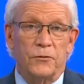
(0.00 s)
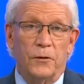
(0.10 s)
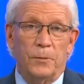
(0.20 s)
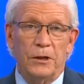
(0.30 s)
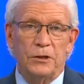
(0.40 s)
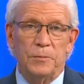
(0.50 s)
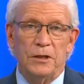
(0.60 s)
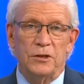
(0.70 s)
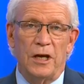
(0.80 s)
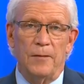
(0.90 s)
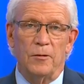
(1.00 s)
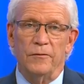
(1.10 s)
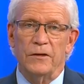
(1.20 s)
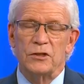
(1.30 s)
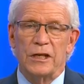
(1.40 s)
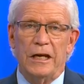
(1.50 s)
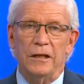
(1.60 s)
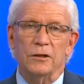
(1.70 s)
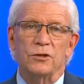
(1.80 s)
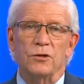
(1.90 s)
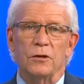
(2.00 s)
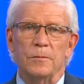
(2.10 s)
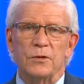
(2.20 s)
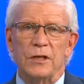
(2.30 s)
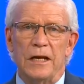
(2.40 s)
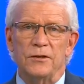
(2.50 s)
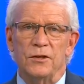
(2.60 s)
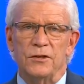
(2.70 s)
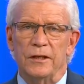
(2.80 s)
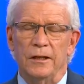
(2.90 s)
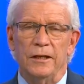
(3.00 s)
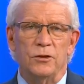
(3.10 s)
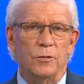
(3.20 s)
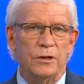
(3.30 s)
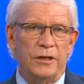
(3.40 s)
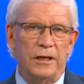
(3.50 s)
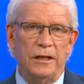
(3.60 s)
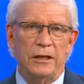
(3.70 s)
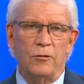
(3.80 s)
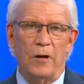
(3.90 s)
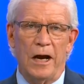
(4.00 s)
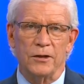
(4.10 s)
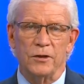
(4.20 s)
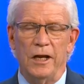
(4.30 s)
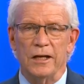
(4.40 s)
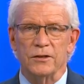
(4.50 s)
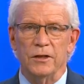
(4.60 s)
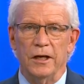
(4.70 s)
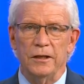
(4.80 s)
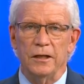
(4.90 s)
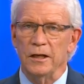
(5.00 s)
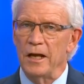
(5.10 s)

Bakersfield police, meantime, are investigating the circumstances that led to a deadly crash last night. It